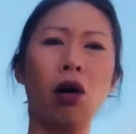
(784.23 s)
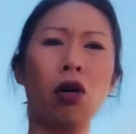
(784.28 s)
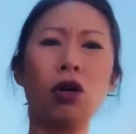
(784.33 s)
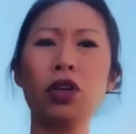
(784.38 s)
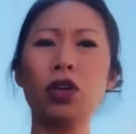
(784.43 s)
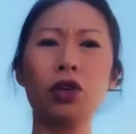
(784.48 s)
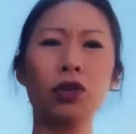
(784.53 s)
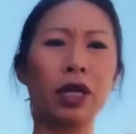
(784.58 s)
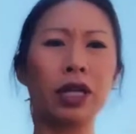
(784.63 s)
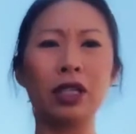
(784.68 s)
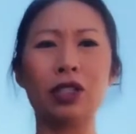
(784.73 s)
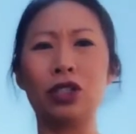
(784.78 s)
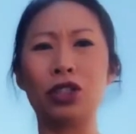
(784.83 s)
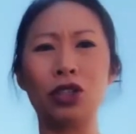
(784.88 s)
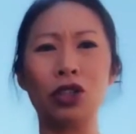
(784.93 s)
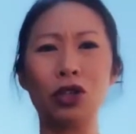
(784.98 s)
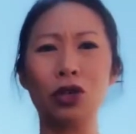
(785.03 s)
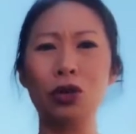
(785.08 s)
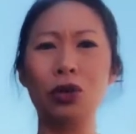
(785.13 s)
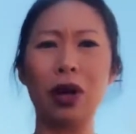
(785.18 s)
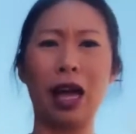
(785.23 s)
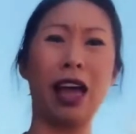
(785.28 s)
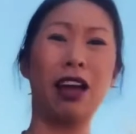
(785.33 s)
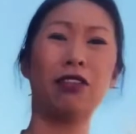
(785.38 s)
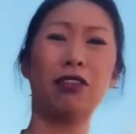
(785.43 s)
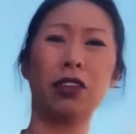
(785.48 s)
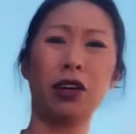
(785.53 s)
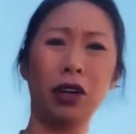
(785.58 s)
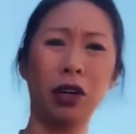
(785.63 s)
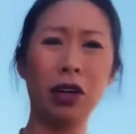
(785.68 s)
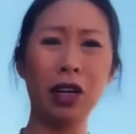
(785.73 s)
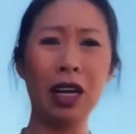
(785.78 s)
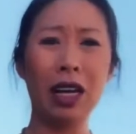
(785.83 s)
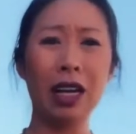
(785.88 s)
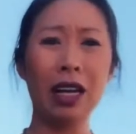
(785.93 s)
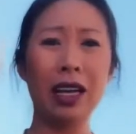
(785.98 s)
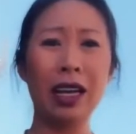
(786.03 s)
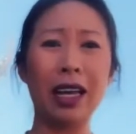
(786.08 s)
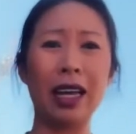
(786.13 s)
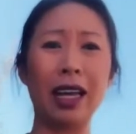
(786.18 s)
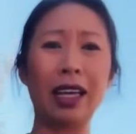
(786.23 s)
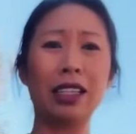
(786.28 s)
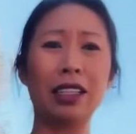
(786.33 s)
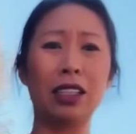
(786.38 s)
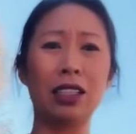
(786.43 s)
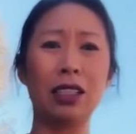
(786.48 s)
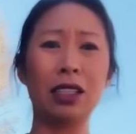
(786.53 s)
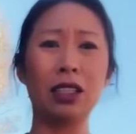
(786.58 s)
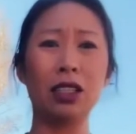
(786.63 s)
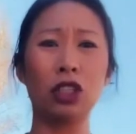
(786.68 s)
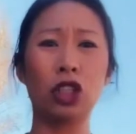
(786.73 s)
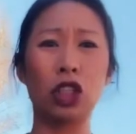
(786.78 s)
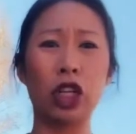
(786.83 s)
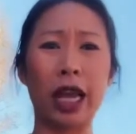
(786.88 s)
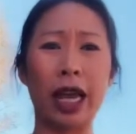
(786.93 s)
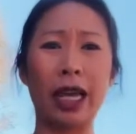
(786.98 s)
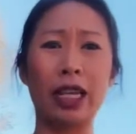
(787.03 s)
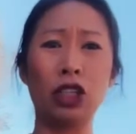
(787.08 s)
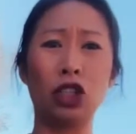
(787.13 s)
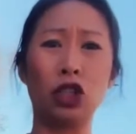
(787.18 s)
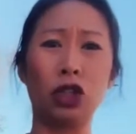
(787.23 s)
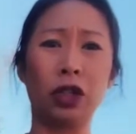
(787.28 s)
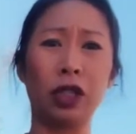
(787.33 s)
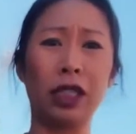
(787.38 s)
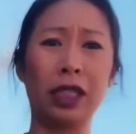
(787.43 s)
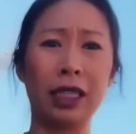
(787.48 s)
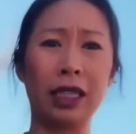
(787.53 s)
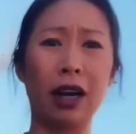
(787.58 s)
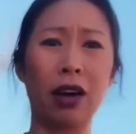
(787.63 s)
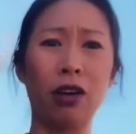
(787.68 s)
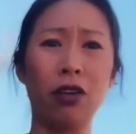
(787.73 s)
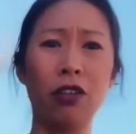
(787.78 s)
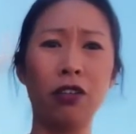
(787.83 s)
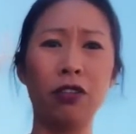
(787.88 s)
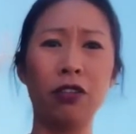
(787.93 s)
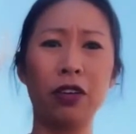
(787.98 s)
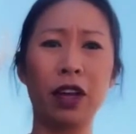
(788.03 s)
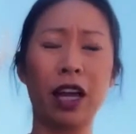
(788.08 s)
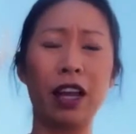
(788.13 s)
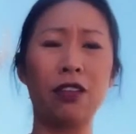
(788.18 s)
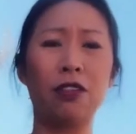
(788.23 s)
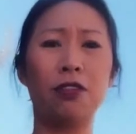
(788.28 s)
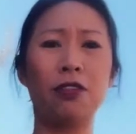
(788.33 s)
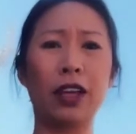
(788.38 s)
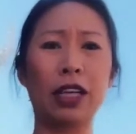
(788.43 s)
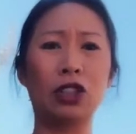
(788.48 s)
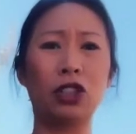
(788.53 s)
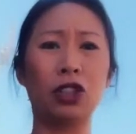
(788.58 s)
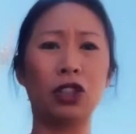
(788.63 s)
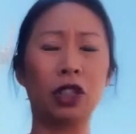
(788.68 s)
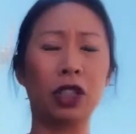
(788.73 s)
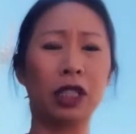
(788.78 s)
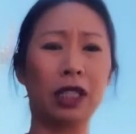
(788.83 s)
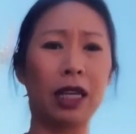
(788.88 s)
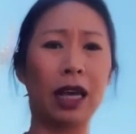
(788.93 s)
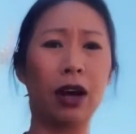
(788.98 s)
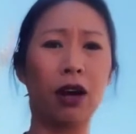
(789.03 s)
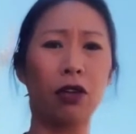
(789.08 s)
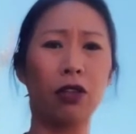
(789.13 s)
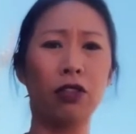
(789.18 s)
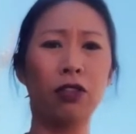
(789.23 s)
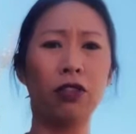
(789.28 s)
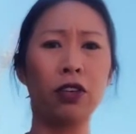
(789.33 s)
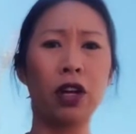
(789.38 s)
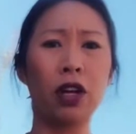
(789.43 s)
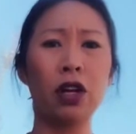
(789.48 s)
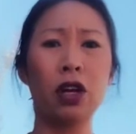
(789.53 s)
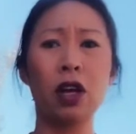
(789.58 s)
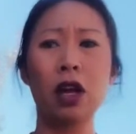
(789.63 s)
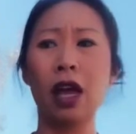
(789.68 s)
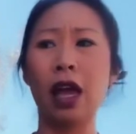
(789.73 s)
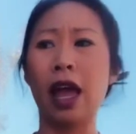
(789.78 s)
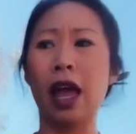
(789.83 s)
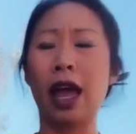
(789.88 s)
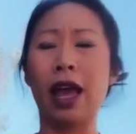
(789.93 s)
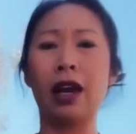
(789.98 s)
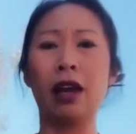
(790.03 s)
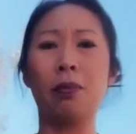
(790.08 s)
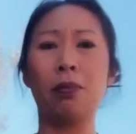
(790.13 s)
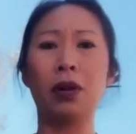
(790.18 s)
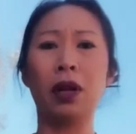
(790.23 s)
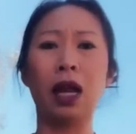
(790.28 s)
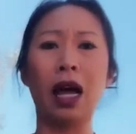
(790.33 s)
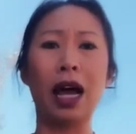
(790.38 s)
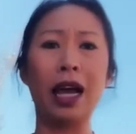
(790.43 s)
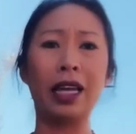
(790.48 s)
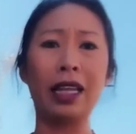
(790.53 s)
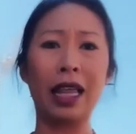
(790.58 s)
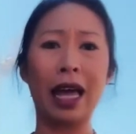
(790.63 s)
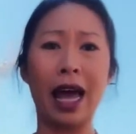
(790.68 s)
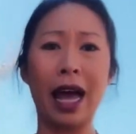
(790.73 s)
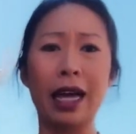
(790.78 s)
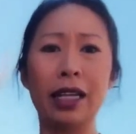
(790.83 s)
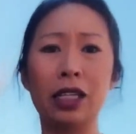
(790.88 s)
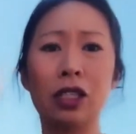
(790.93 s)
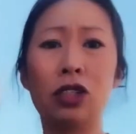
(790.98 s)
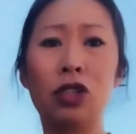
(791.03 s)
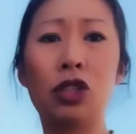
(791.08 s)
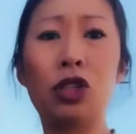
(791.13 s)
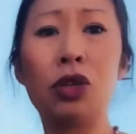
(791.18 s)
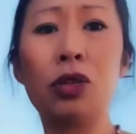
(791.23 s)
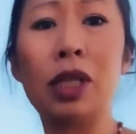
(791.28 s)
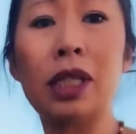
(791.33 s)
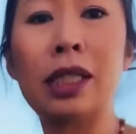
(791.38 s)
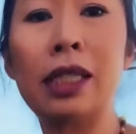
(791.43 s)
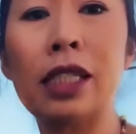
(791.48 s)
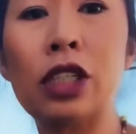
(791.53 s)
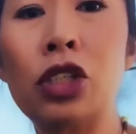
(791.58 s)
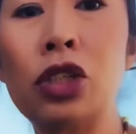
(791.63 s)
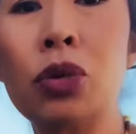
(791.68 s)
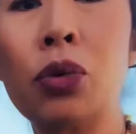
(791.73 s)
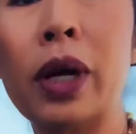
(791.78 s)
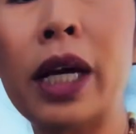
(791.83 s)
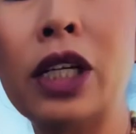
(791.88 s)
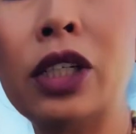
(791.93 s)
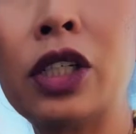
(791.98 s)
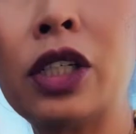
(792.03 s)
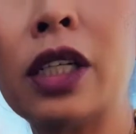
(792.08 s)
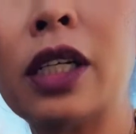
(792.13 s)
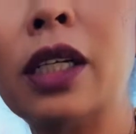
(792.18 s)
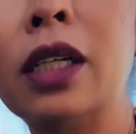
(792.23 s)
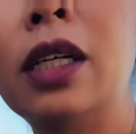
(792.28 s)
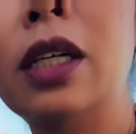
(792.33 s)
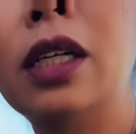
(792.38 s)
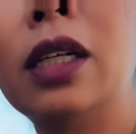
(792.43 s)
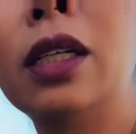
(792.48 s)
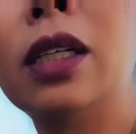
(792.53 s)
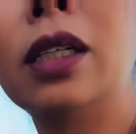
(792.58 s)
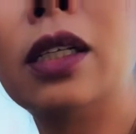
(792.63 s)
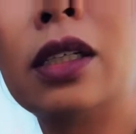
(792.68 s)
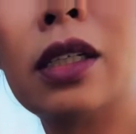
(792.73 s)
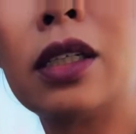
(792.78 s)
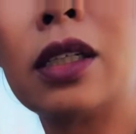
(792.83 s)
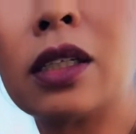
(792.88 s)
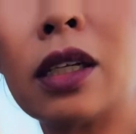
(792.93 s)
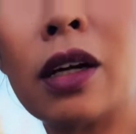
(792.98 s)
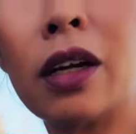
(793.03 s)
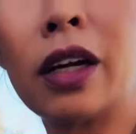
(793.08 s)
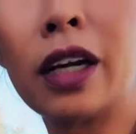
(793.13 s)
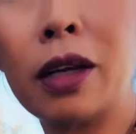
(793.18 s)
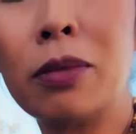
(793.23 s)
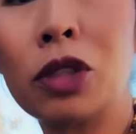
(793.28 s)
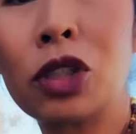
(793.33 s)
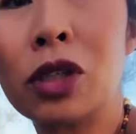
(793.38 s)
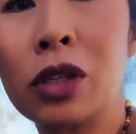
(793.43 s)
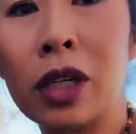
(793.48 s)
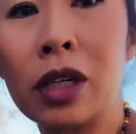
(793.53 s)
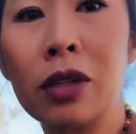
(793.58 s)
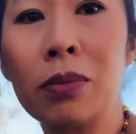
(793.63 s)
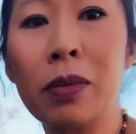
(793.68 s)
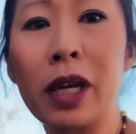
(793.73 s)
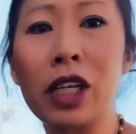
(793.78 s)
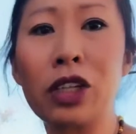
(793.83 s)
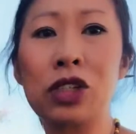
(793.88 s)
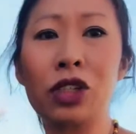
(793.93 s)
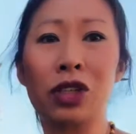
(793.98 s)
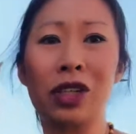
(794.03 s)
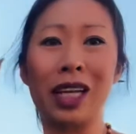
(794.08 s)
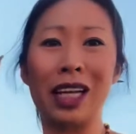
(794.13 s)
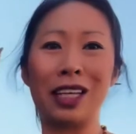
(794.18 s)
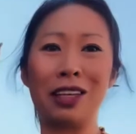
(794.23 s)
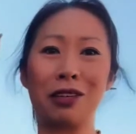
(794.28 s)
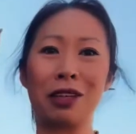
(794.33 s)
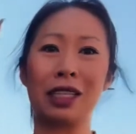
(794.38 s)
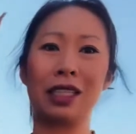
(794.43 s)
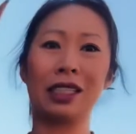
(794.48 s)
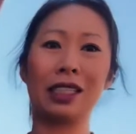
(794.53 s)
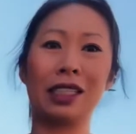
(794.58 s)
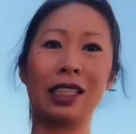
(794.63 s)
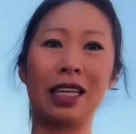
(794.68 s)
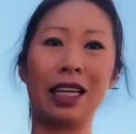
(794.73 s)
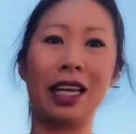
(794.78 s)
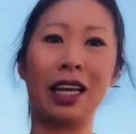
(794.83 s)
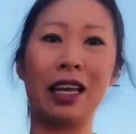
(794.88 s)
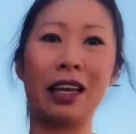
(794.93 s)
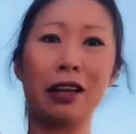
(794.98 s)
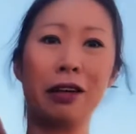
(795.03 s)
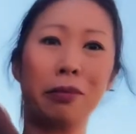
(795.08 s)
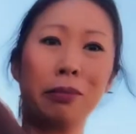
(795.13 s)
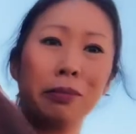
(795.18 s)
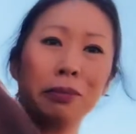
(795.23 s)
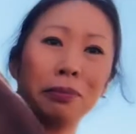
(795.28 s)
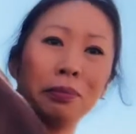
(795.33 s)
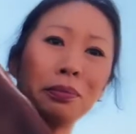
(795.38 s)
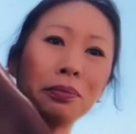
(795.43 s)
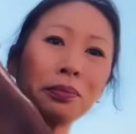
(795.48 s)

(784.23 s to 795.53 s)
all you can do ever is change yourself and fix yourself and apply that to the situation. Sorry, I'm trying to make sure that you can see him.